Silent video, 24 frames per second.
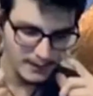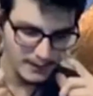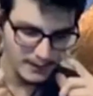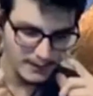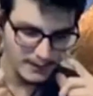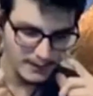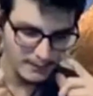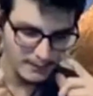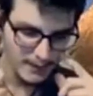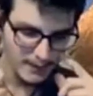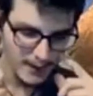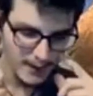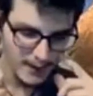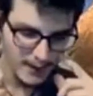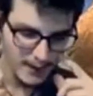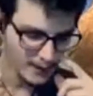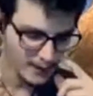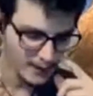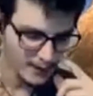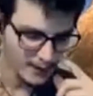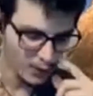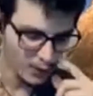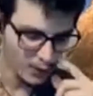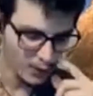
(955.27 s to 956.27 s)
my
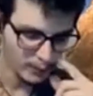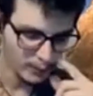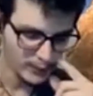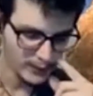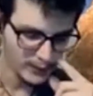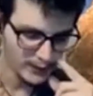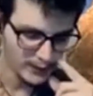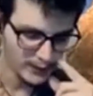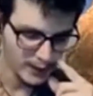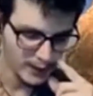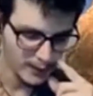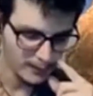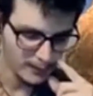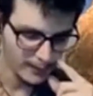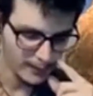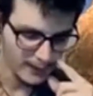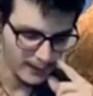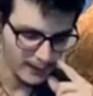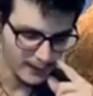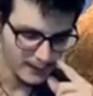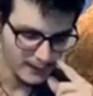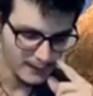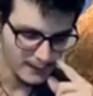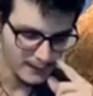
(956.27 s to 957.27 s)
heart opened up,
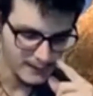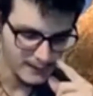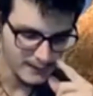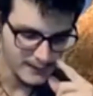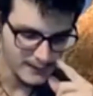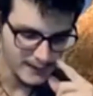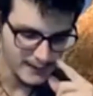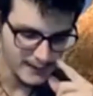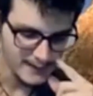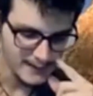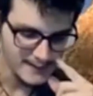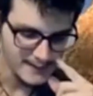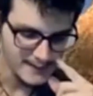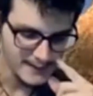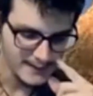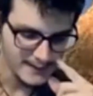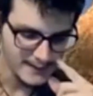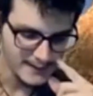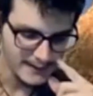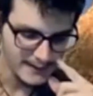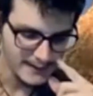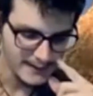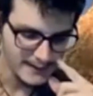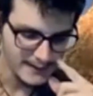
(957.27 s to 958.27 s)
and
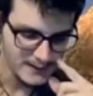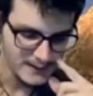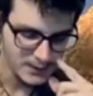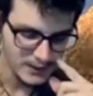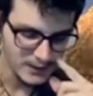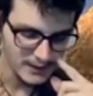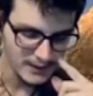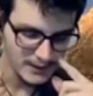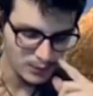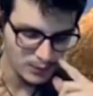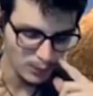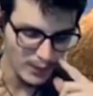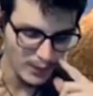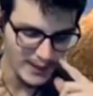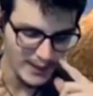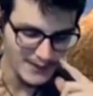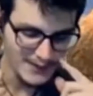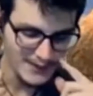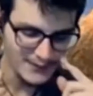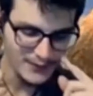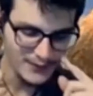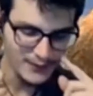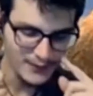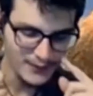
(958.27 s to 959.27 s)
instantly this
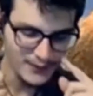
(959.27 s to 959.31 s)
wave of